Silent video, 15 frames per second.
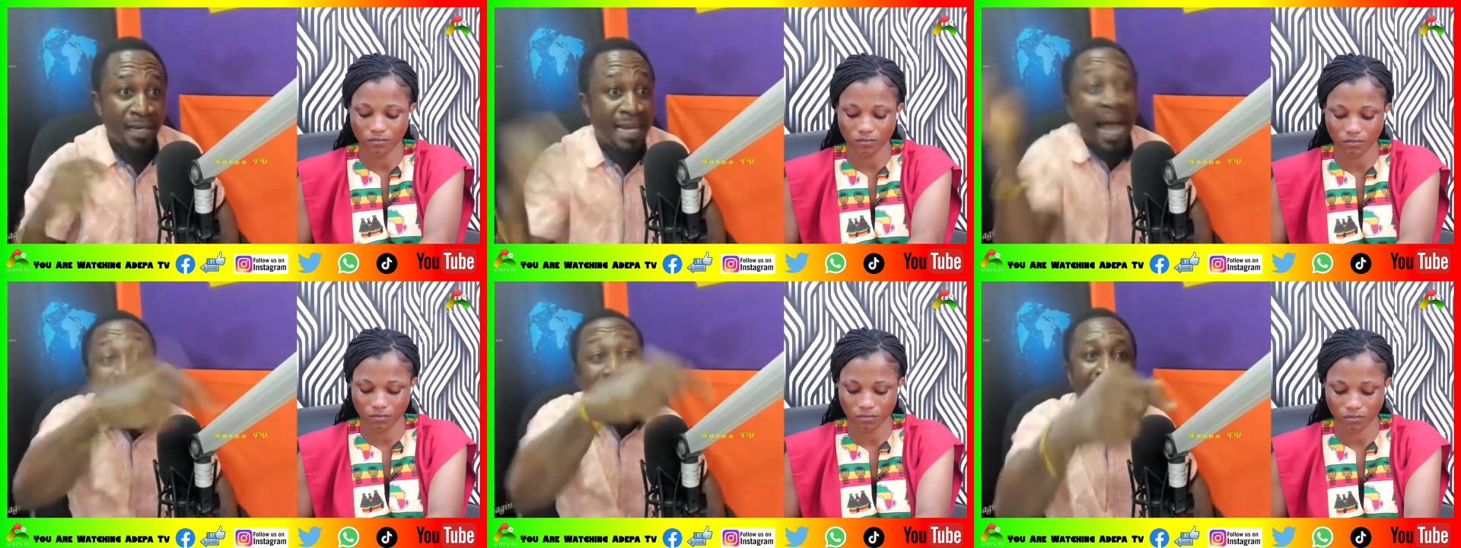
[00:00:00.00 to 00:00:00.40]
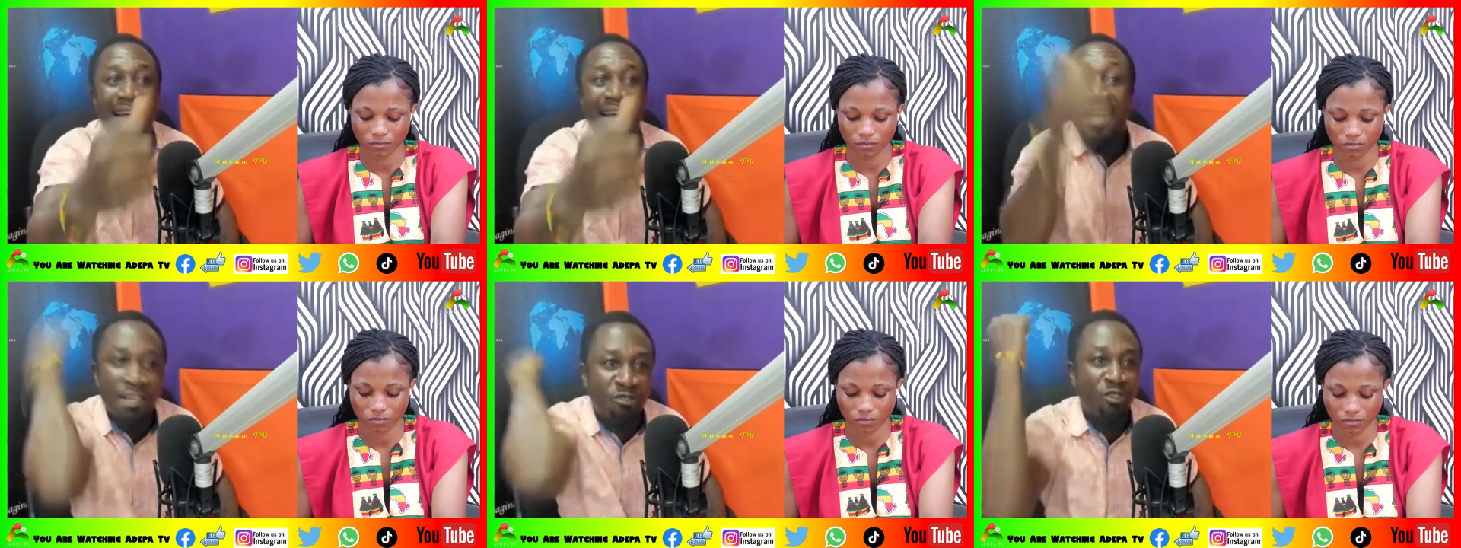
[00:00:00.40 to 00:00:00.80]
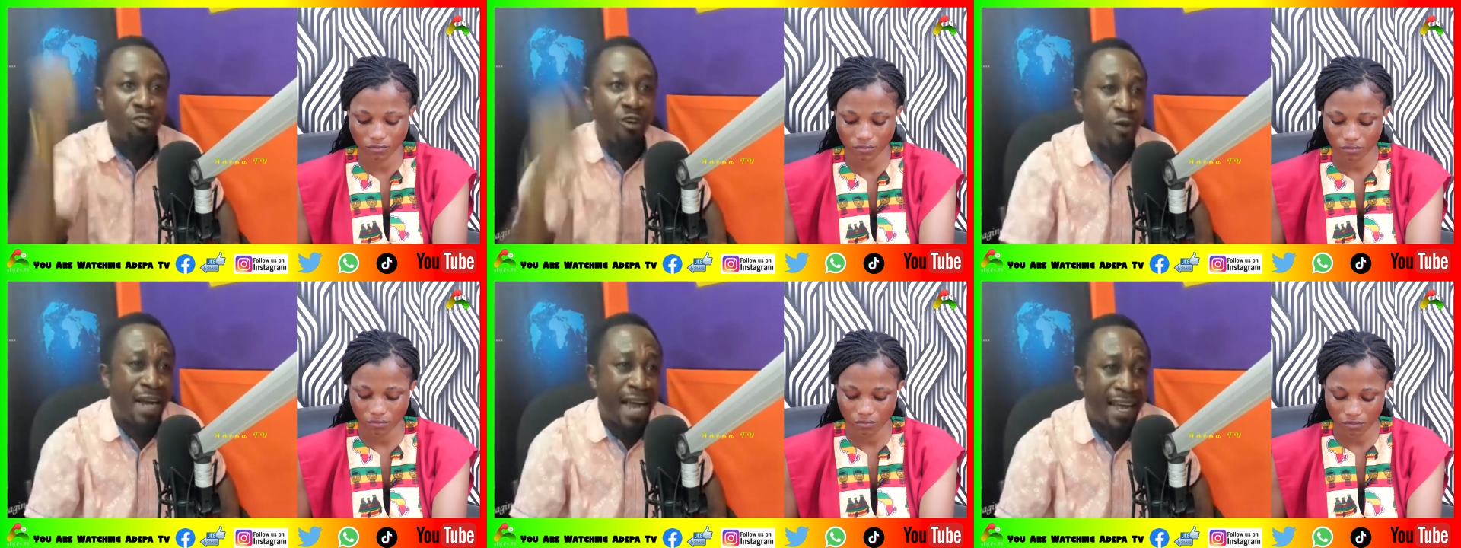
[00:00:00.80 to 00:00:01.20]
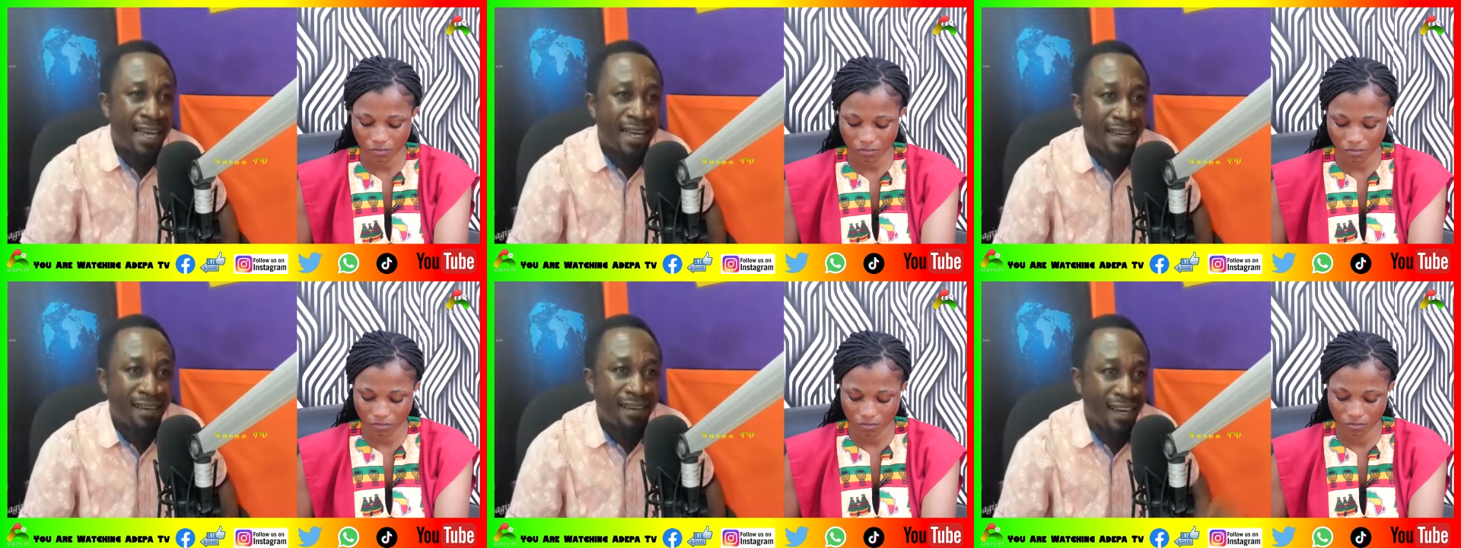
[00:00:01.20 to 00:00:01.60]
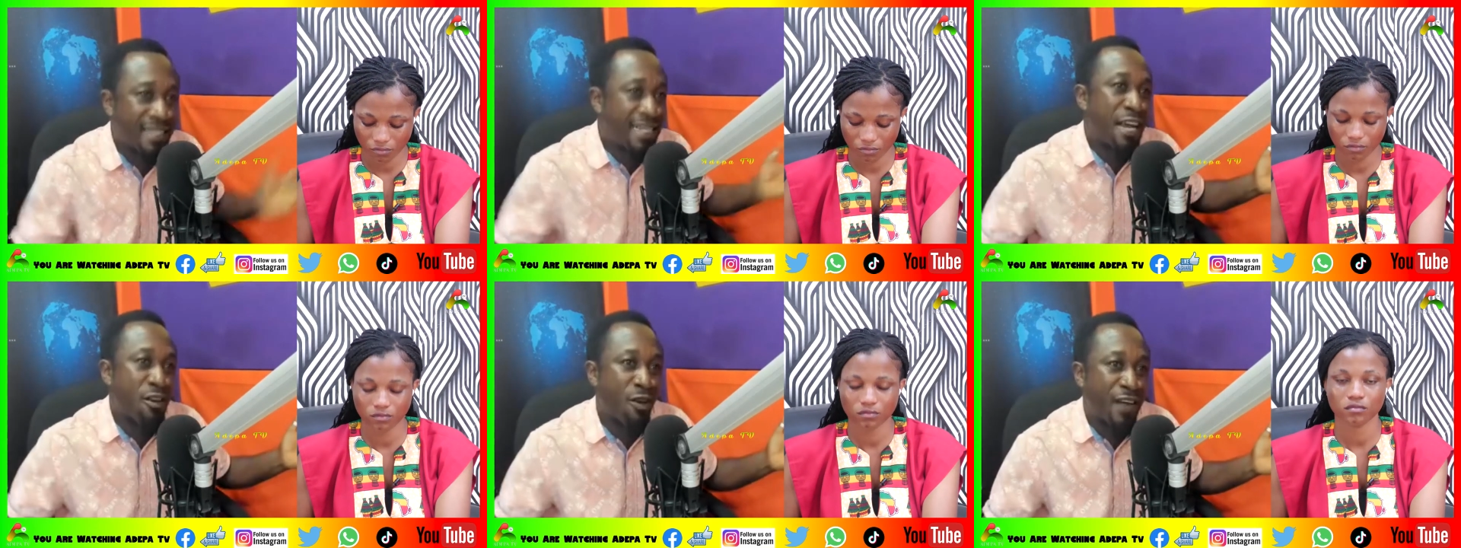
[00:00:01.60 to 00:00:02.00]
Speaker 1: Ghana eh da so di omoka.
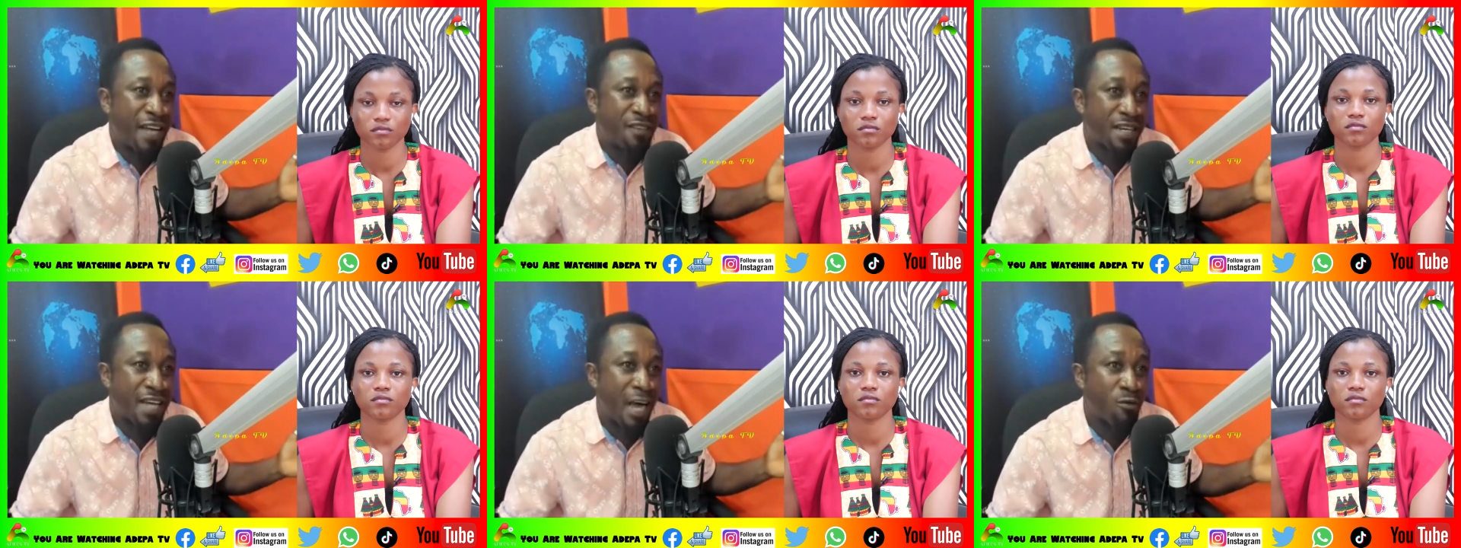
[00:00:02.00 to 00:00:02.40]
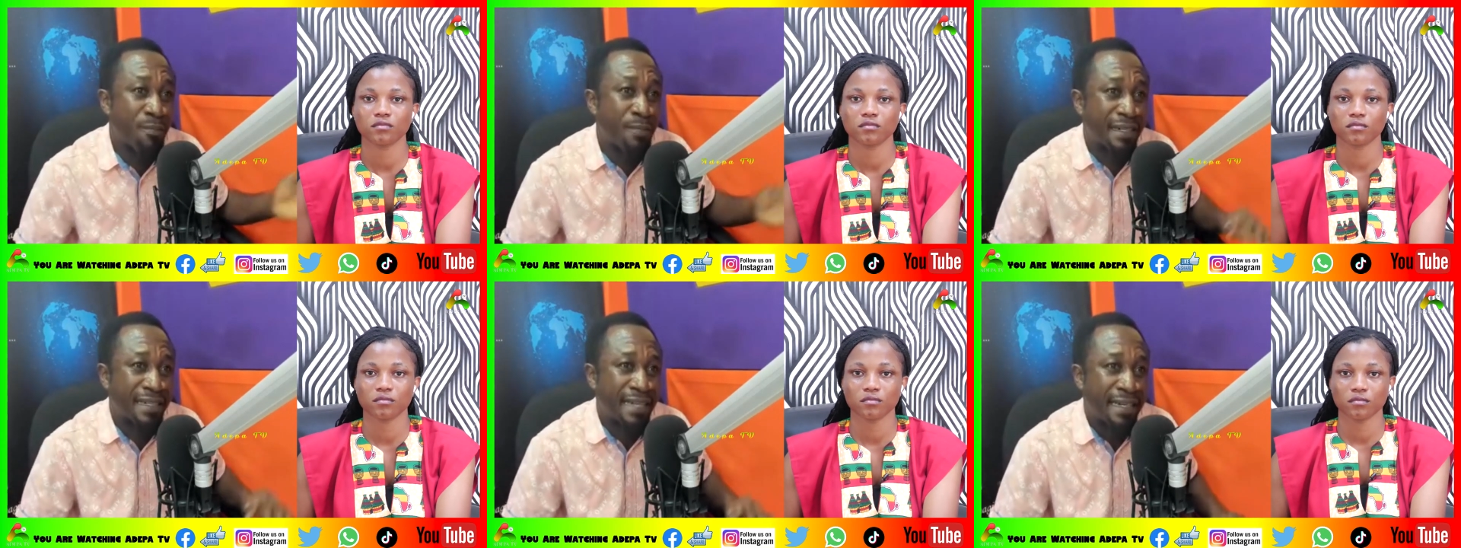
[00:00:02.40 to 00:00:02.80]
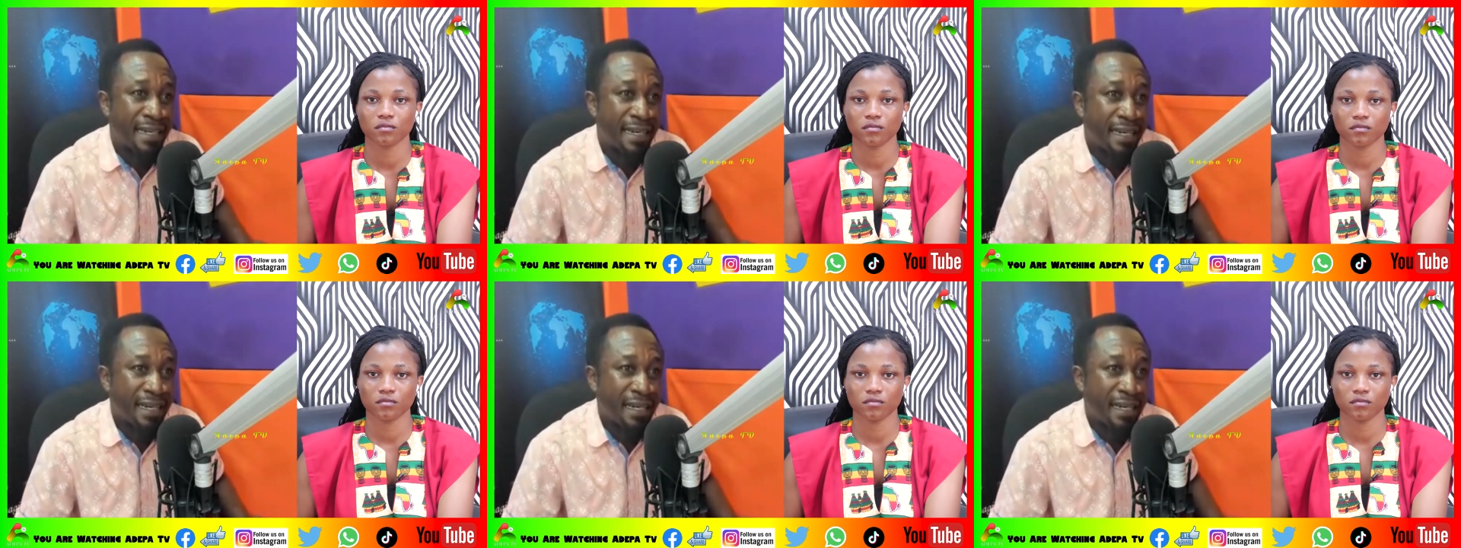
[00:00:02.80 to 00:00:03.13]
What kind of country are we building?